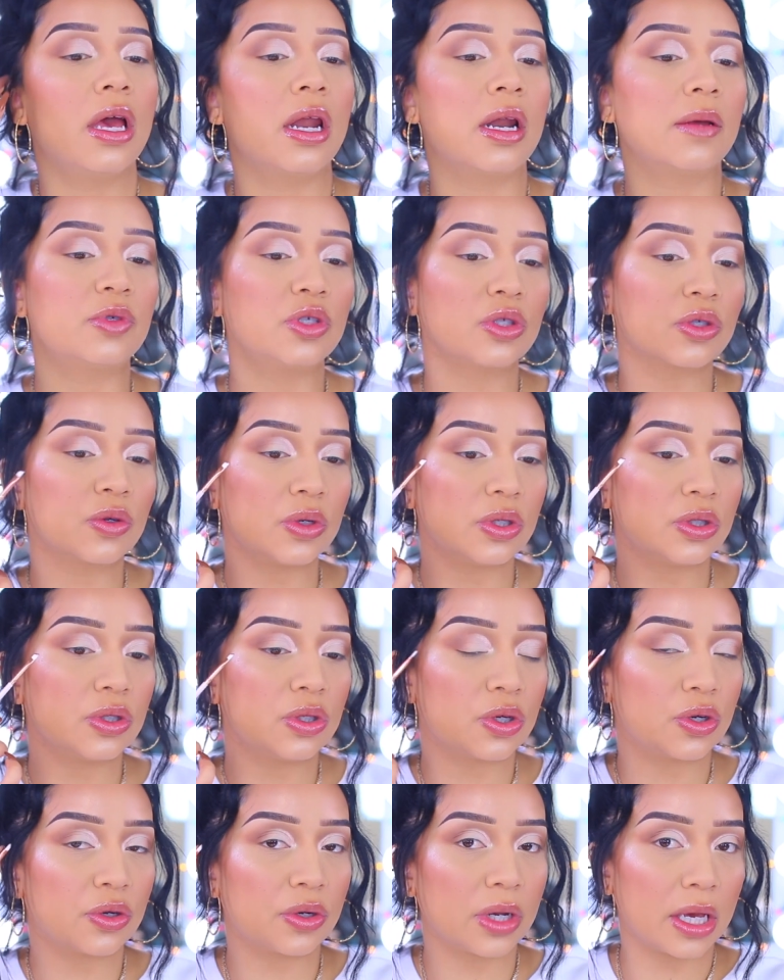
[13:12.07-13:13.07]
And I'm just going
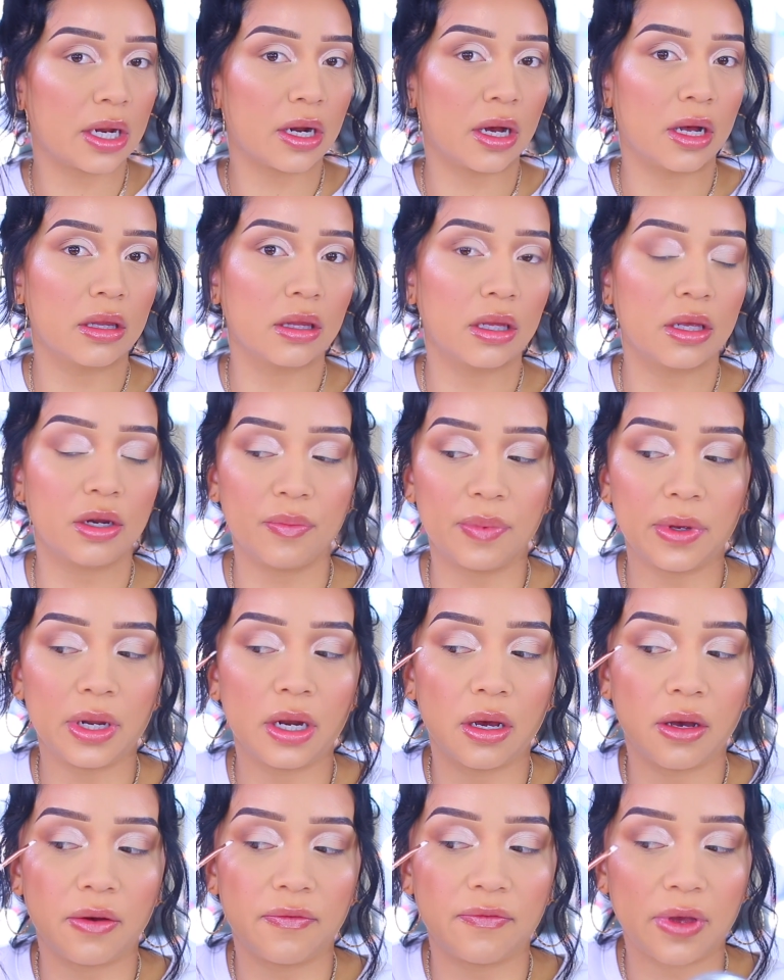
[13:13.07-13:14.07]
to create a little
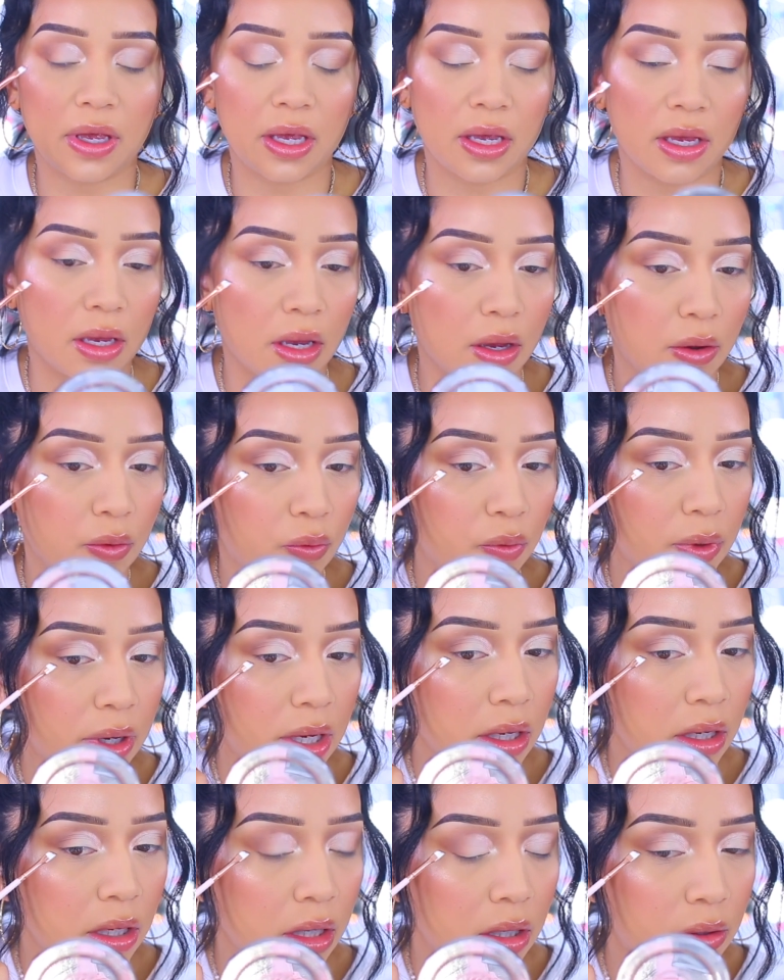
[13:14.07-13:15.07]
bit of a
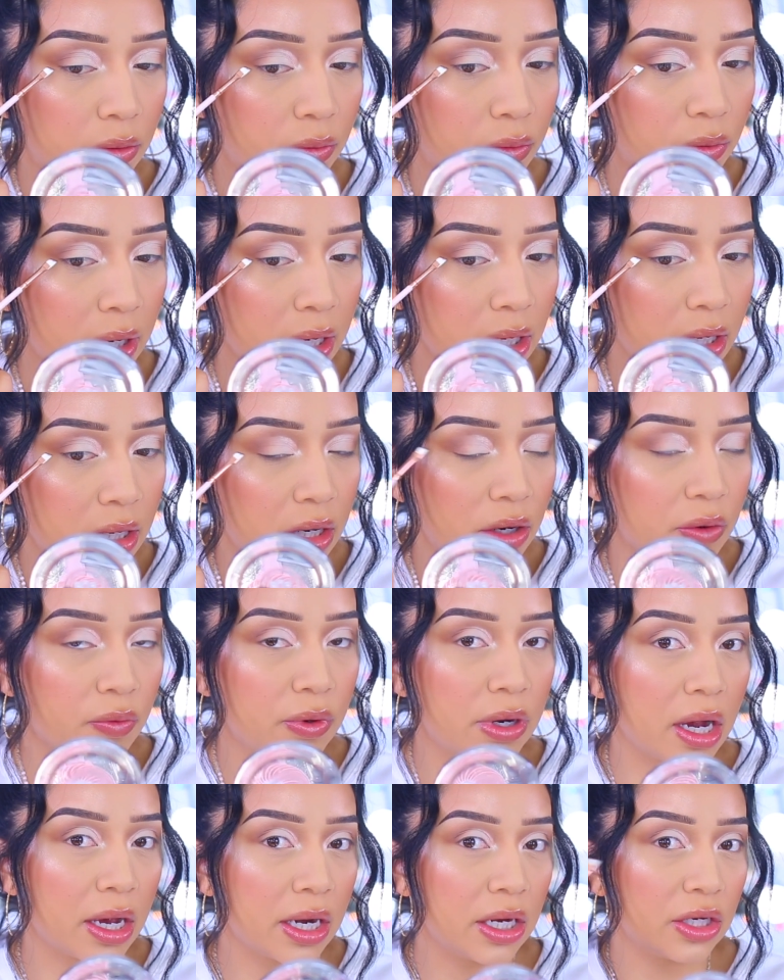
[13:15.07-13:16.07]
wing right here.
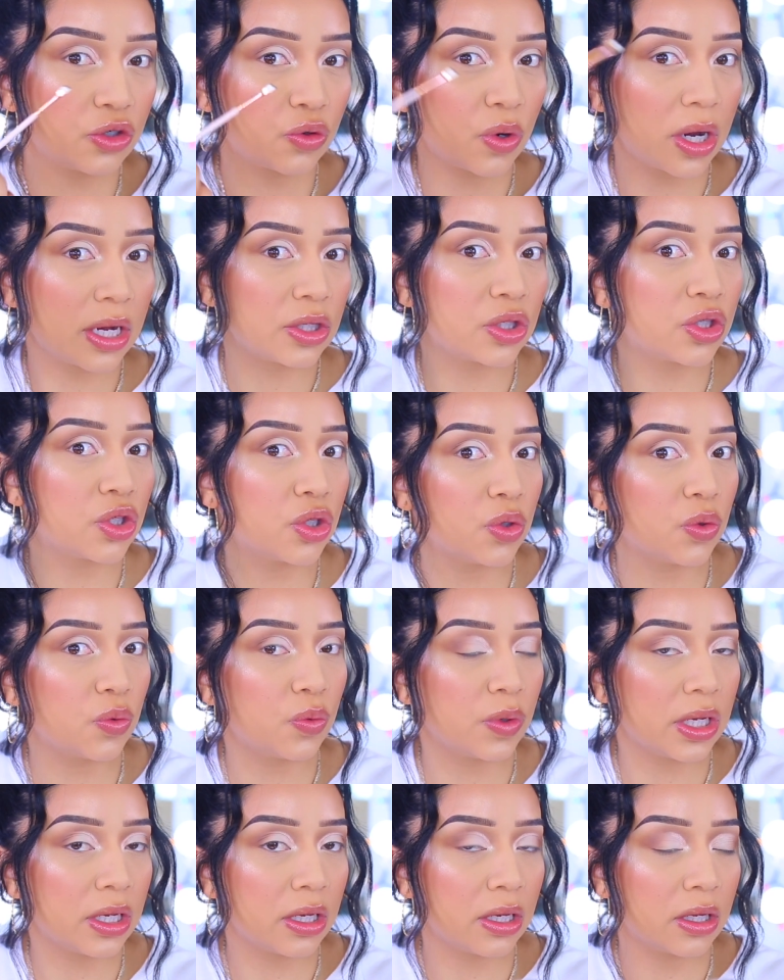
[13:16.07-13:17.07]
We're not going to draw it
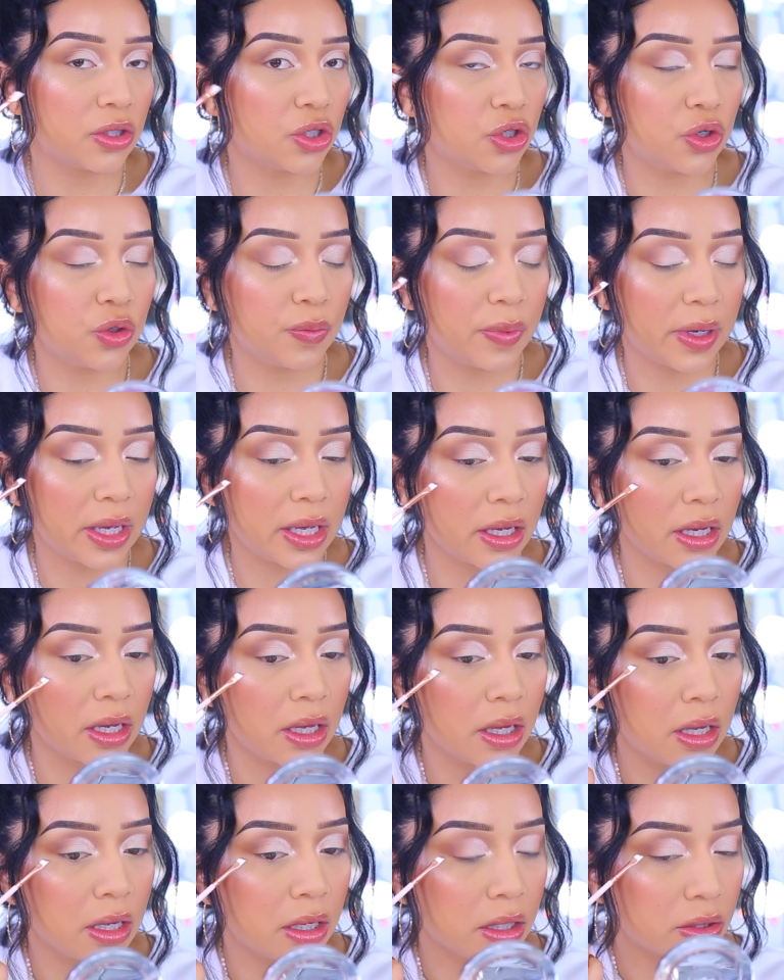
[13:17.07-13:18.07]
too big,
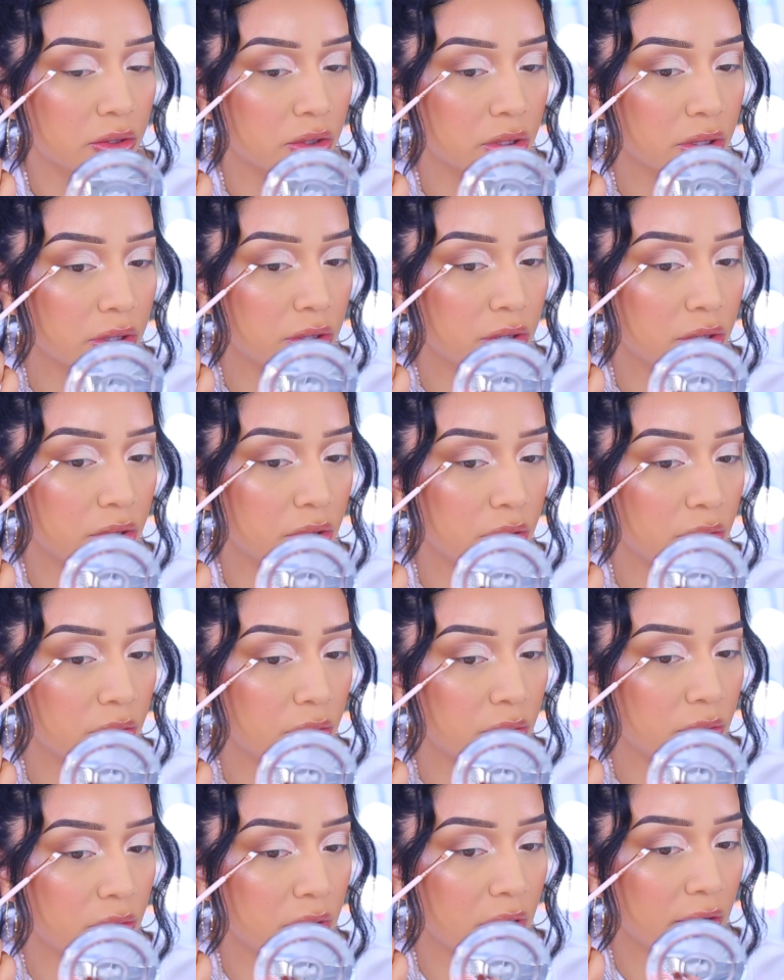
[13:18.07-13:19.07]
just
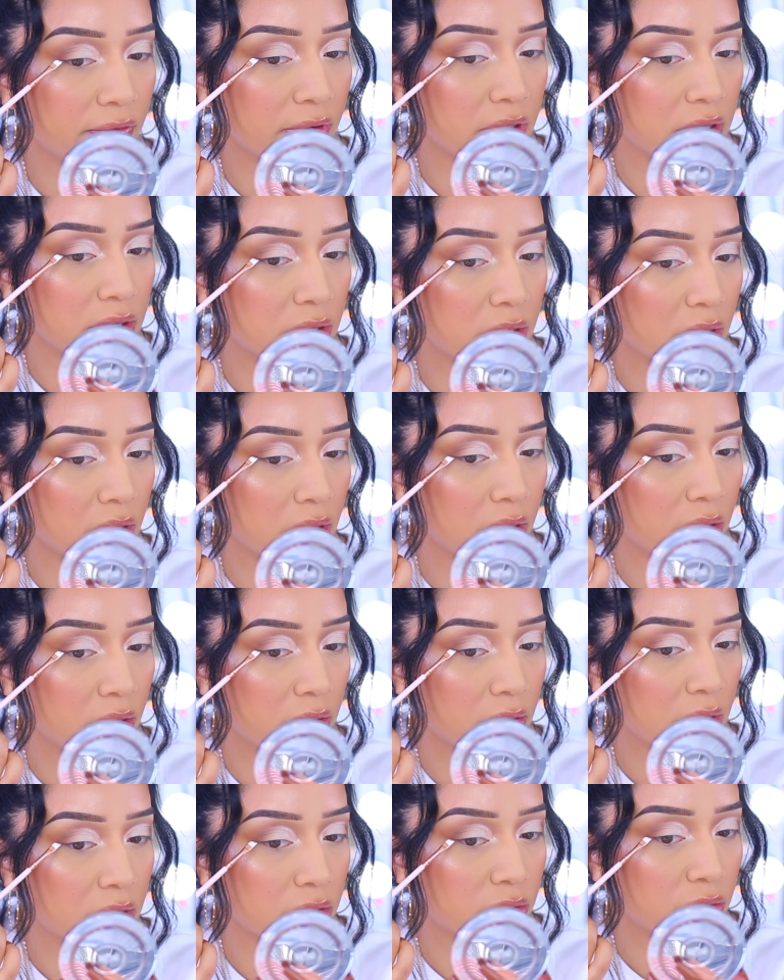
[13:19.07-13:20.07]
to give us a
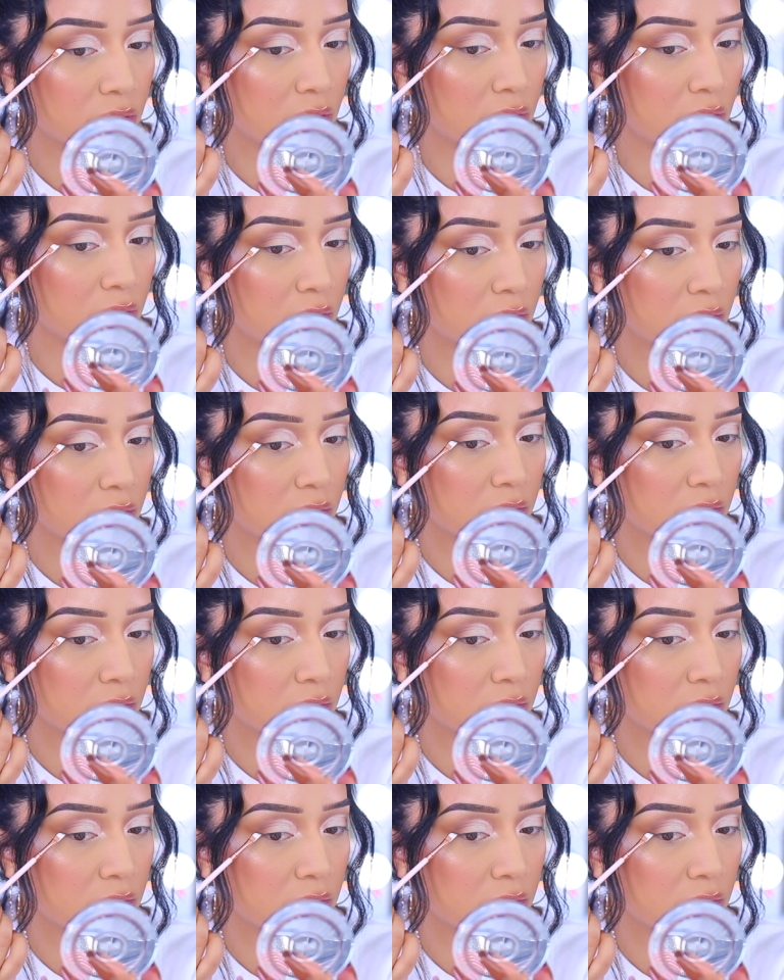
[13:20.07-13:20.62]
little extra